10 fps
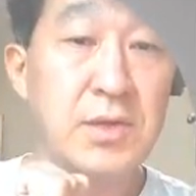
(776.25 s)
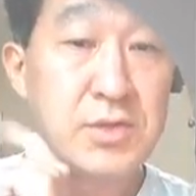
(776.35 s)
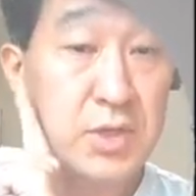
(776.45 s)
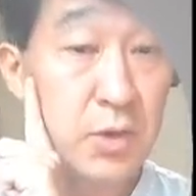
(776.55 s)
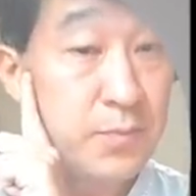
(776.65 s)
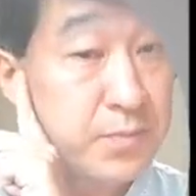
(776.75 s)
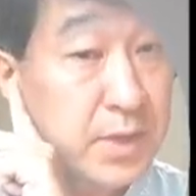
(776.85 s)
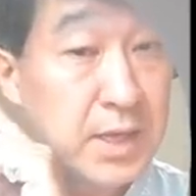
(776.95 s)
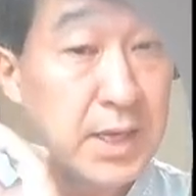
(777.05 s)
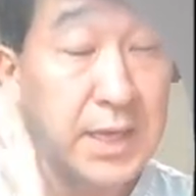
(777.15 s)
So
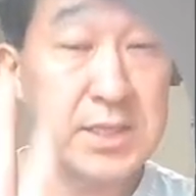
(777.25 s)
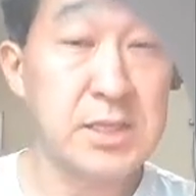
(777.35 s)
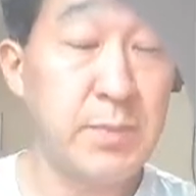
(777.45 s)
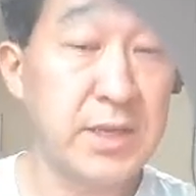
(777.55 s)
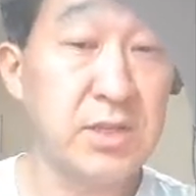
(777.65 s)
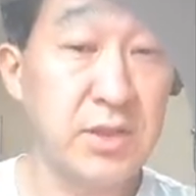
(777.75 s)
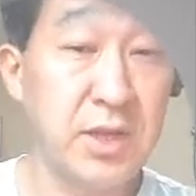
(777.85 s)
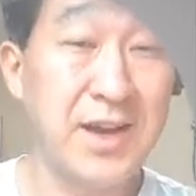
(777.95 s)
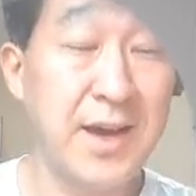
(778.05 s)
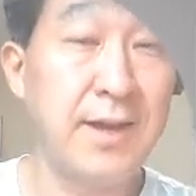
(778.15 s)
it's a special
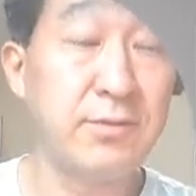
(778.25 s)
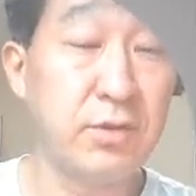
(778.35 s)
thing I have